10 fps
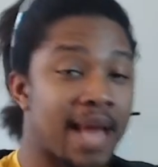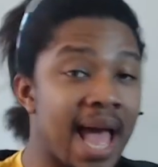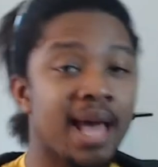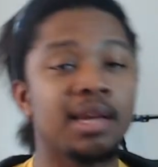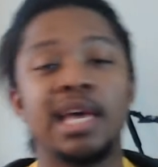
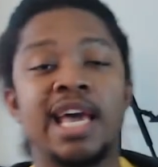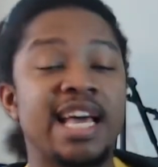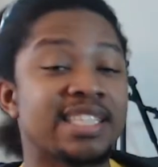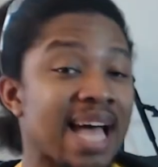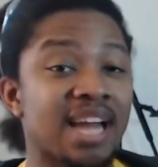And
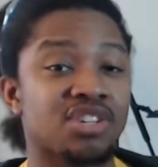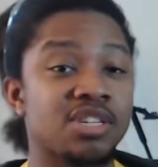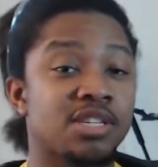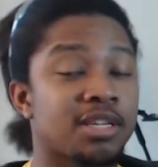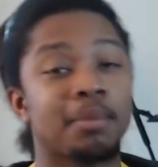it's
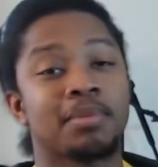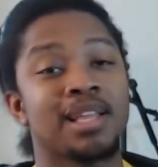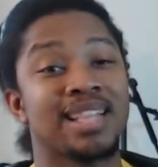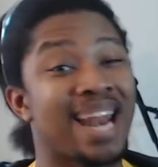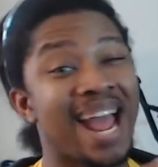actually
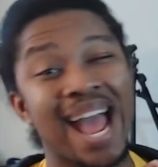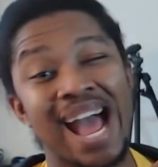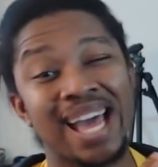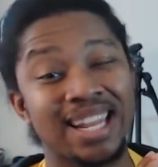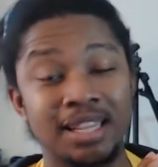something that I
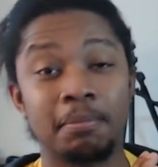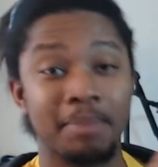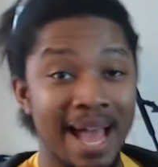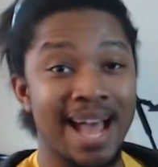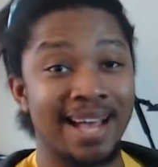had in the
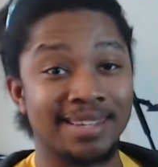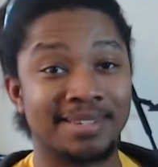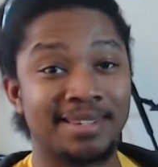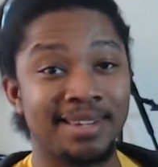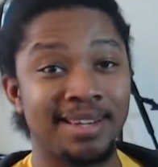
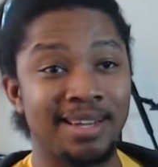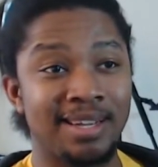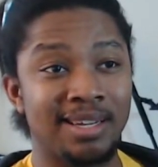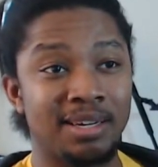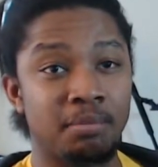past
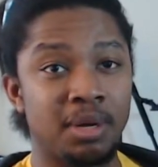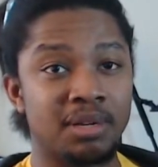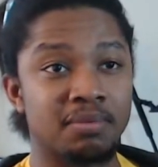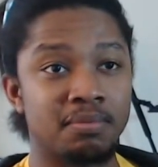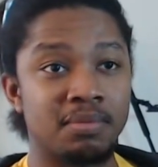
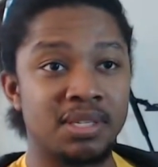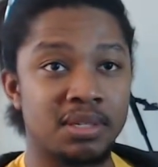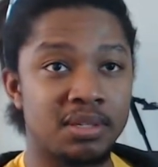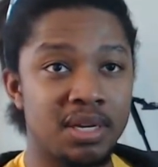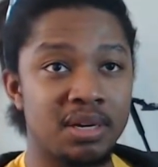but
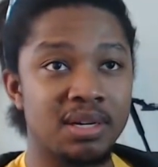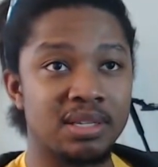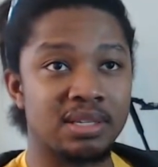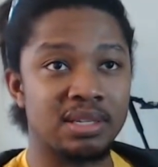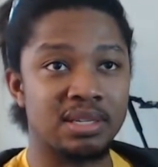
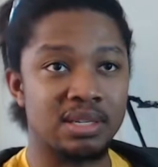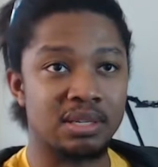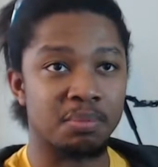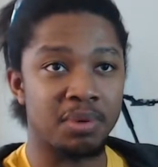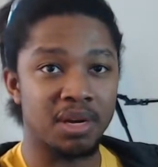mysteriously
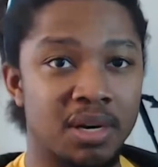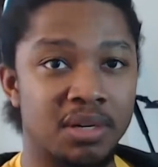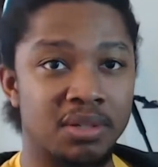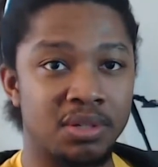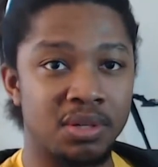
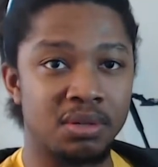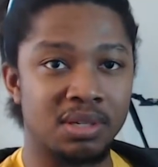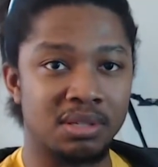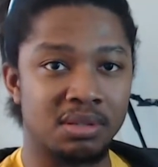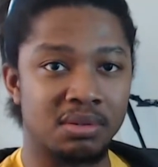disappeared due
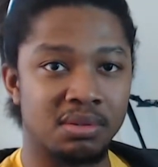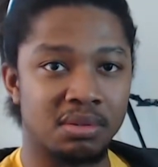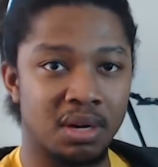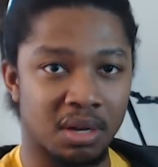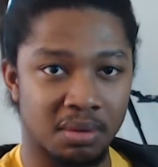to
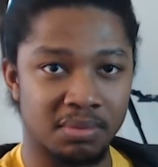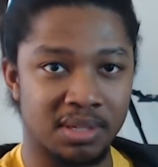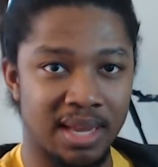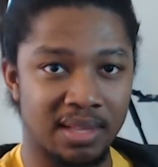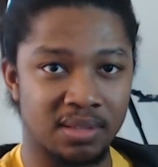
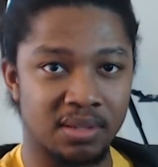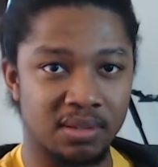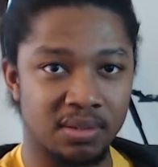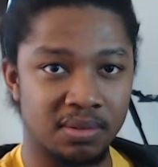circumstances.